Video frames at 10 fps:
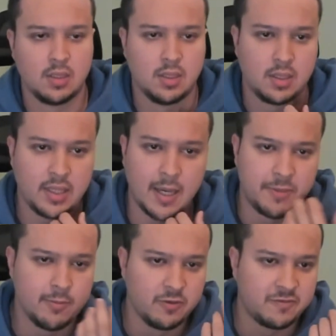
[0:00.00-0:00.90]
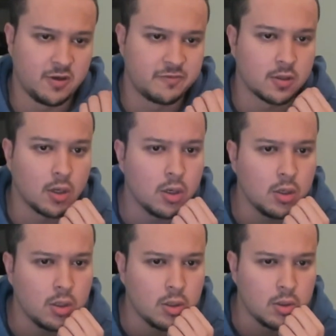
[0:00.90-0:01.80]
Yeah, people fall for...
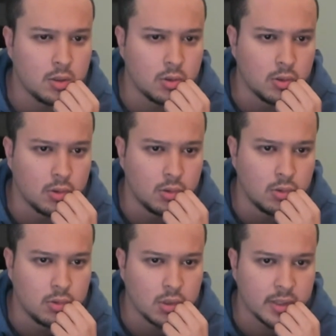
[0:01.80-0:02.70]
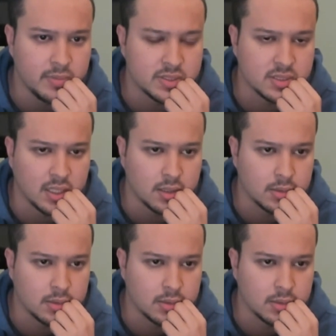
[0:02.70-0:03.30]
Oh, I missed that.